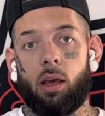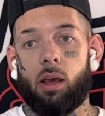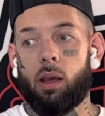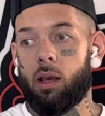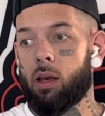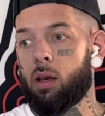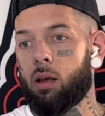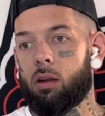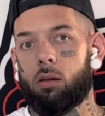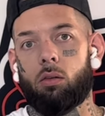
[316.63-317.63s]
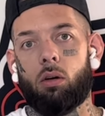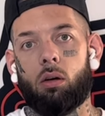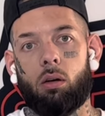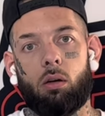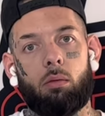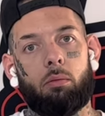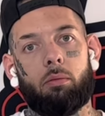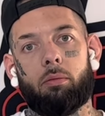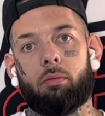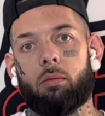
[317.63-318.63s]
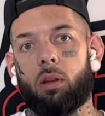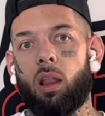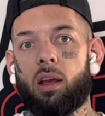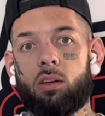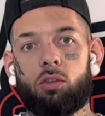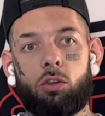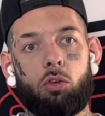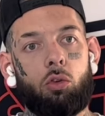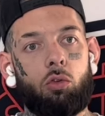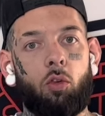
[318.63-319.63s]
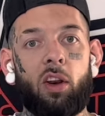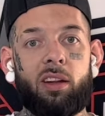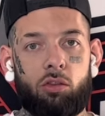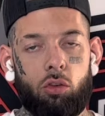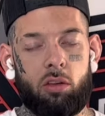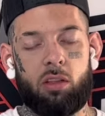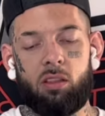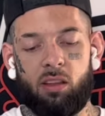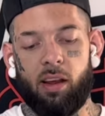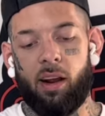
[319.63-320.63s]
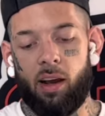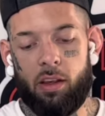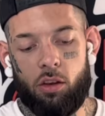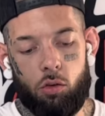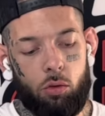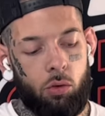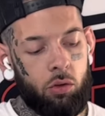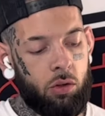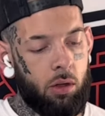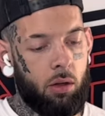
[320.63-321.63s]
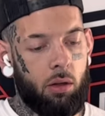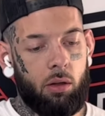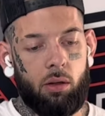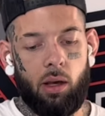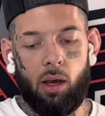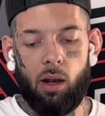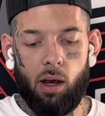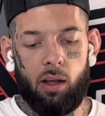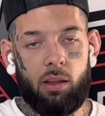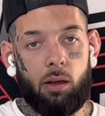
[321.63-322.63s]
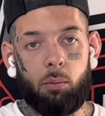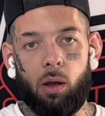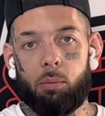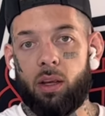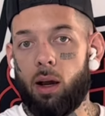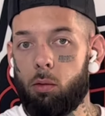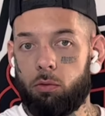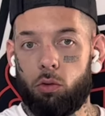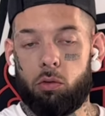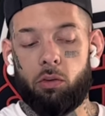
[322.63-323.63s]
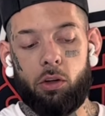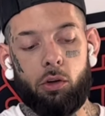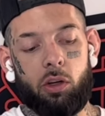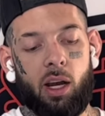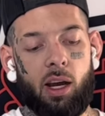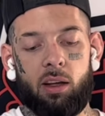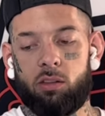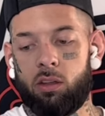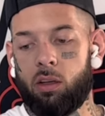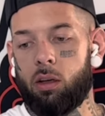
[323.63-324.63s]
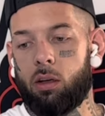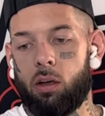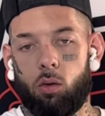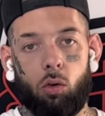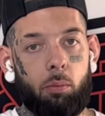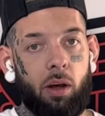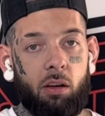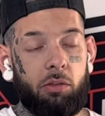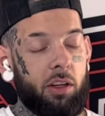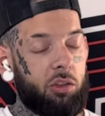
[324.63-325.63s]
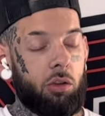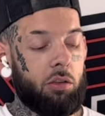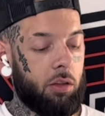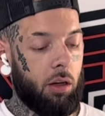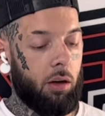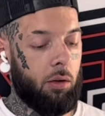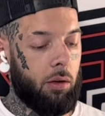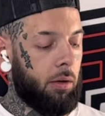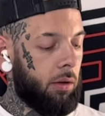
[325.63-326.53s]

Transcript: and um, links to resources that I use that I think might be helpful for you guys or beneficial. So